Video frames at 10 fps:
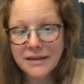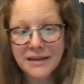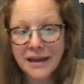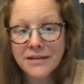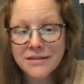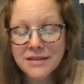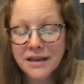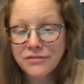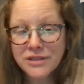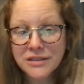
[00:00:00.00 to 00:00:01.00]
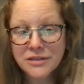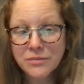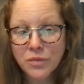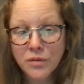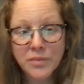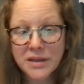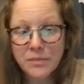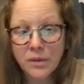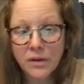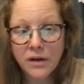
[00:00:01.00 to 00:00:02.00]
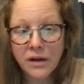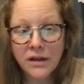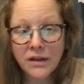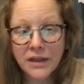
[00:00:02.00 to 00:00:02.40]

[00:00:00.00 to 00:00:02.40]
get safety to more people? Like,